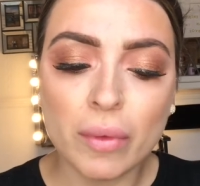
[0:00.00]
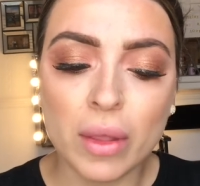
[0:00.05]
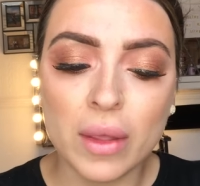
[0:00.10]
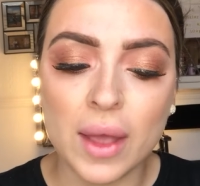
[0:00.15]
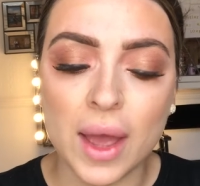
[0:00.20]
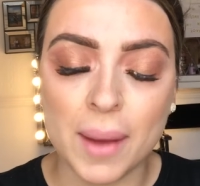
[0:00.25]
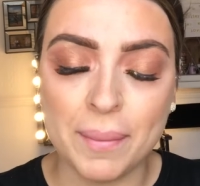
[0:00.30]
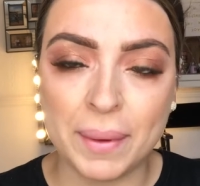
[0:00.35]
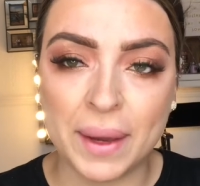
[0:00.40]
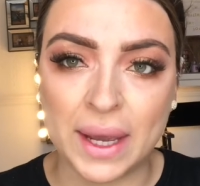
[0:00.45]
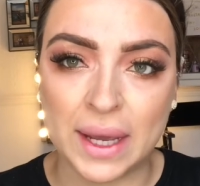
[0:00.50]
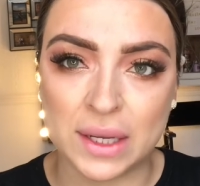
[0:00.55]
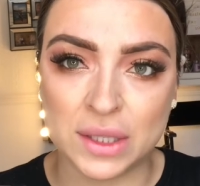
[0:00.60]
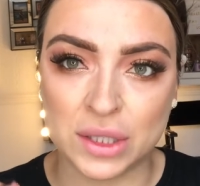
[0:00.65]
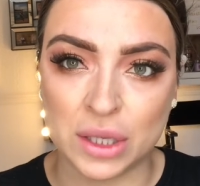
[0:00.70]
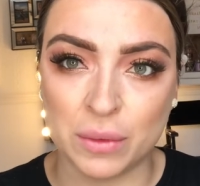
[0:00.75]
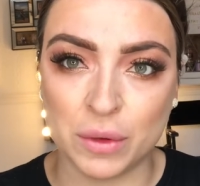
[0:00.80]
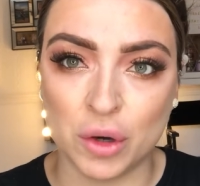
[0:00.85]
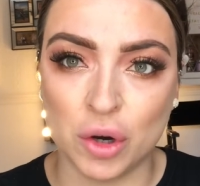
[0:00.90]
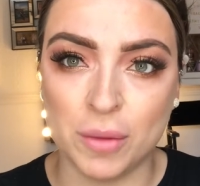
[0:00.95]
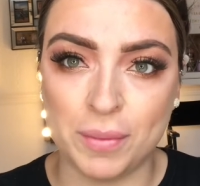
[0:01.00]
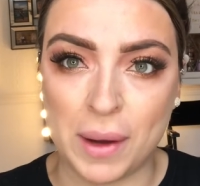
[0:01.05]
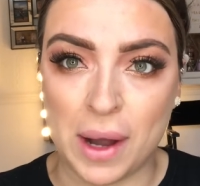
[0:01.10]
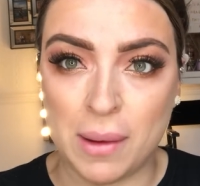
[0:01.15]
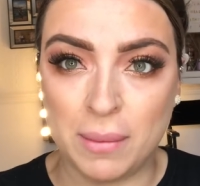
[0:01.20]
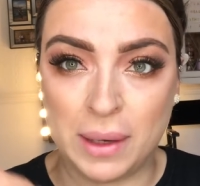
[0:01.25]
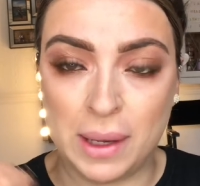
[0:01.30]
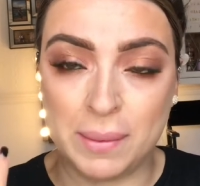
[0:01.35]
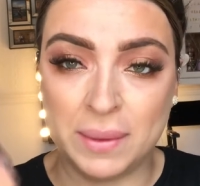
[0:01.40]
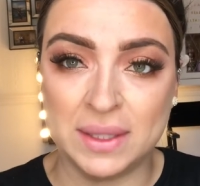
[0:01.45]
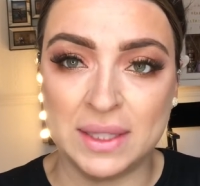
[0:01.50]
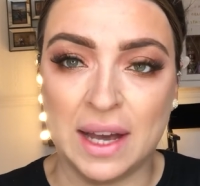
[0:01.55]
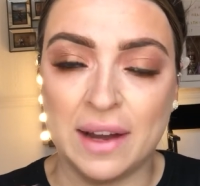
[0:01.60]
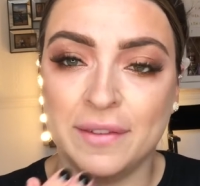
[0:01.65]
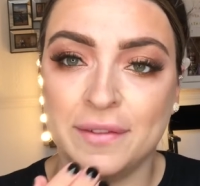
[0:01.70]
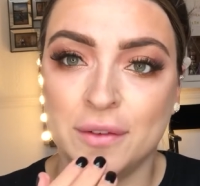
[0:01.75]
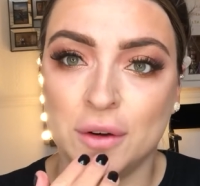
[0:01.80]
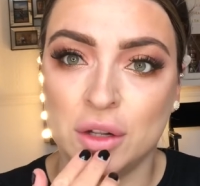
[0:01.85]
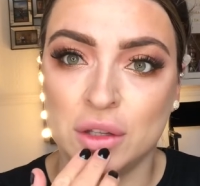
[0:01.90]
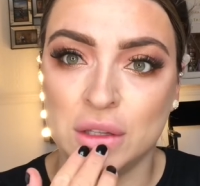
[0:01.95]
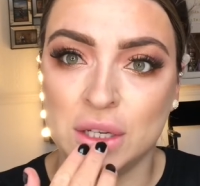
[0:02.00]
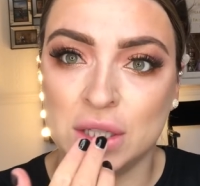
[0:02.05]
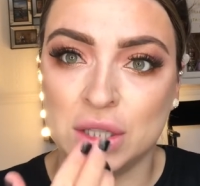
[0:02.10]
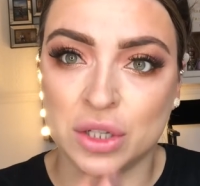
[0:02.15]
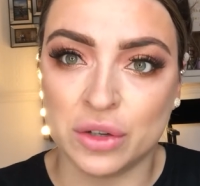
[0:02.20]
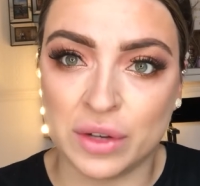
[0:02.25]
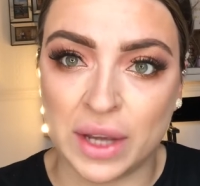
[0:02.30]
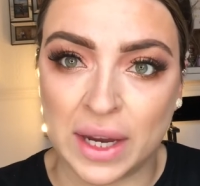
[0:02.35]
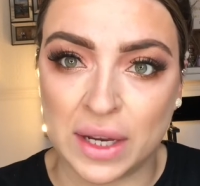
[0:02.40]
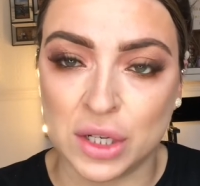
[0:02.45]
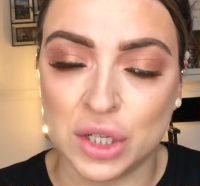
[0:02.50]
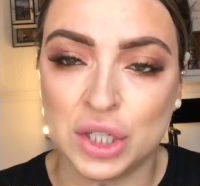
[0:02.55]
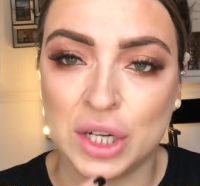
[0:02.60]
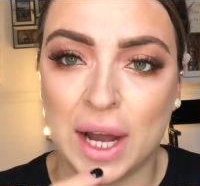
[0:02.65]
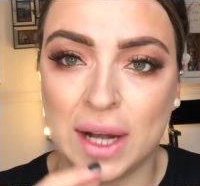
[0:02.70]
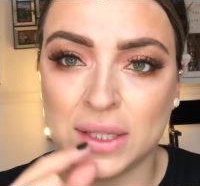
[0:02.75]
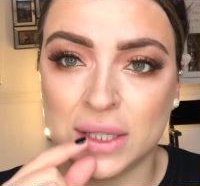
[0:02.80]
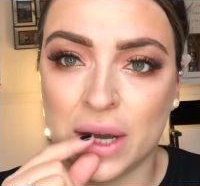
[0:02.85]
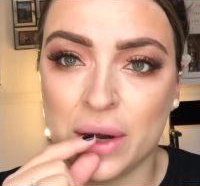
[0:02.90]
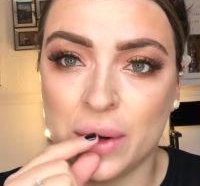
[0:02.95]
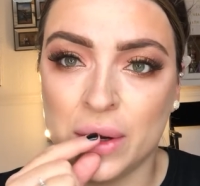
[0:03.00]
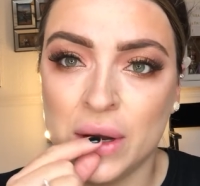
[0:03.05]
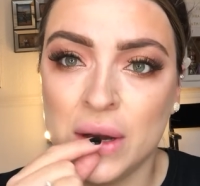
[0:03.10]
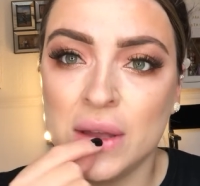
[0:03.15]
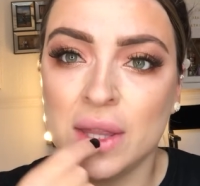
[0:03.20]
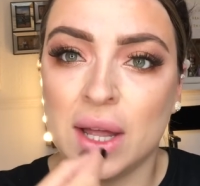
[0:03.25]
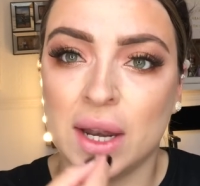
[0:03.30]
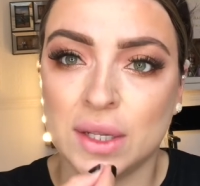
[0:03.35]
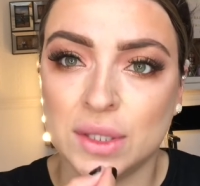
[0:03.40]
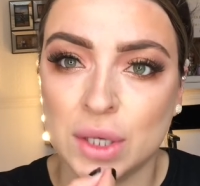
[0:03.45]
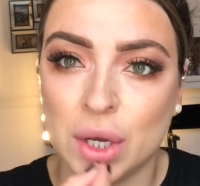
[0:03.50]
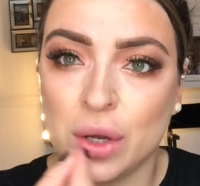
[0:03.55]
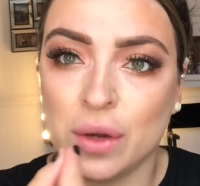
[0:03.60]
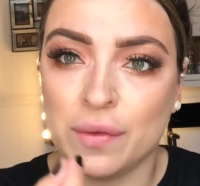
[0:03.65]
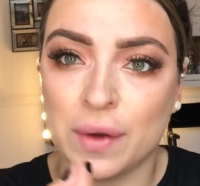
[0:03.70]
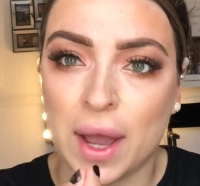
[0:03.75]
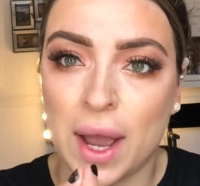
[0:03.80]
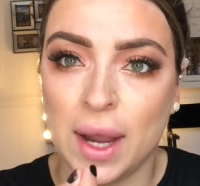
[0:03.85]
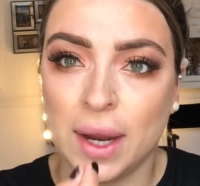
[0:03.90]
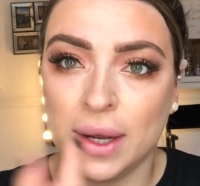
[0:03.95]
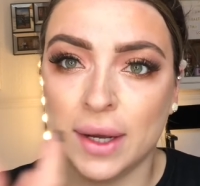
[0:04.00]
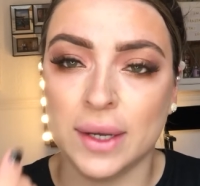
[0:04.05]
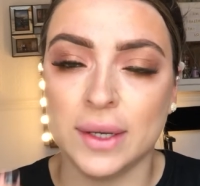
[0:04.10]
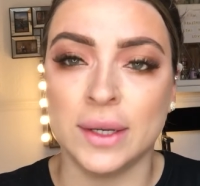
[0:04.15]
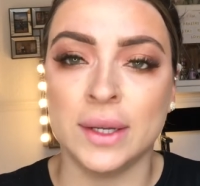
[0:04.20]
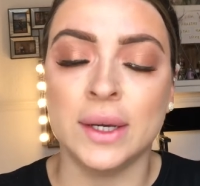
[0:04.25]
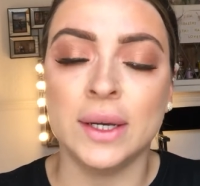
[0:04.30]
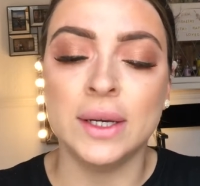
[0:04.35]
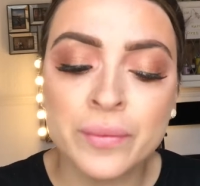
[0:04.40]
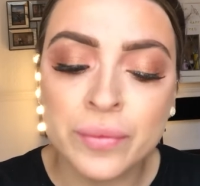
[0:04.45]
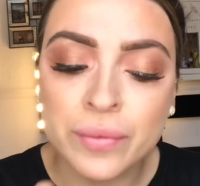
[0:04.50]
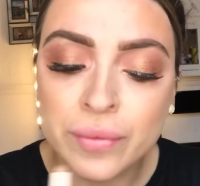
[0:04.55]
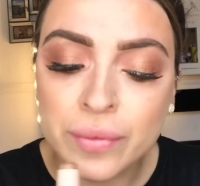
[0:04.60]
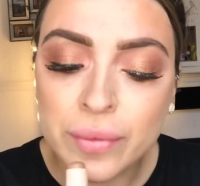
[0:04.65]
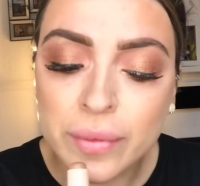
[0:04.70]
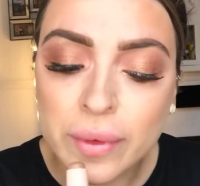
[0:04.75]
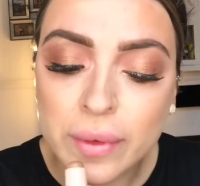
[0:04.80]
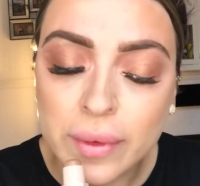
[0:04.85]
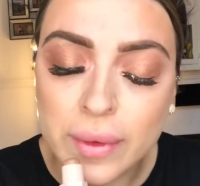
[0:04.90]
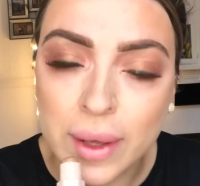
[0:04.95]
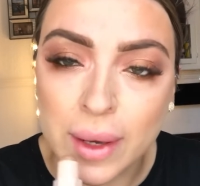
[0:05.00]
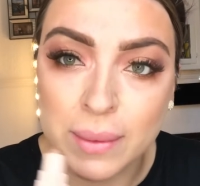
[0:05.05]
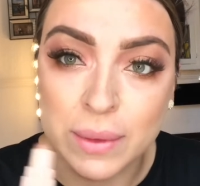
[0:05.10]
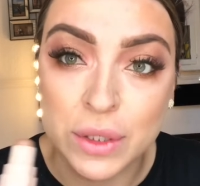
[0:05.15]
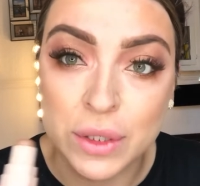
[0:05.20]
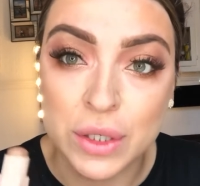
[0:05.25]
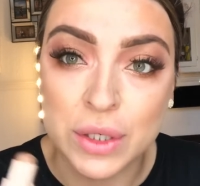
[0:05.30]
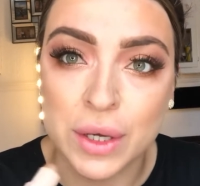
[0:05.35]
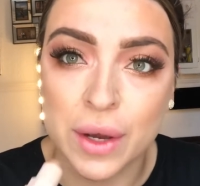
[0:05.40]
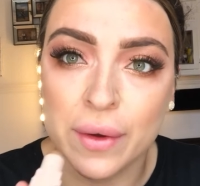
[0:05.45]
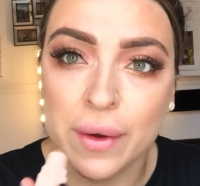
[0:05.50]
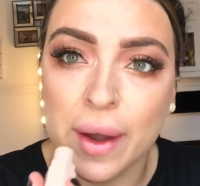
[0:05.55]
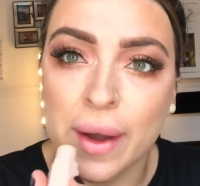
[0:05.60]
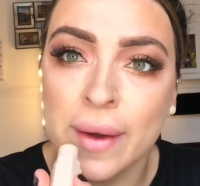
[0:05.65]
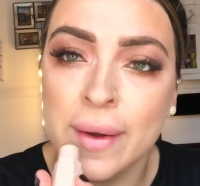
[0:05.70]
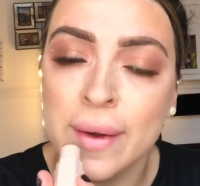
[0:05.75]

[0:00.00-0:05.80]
appear as though your bottom lip is that full, that it's creating a shadow, that it's overhanging. Let me just show you.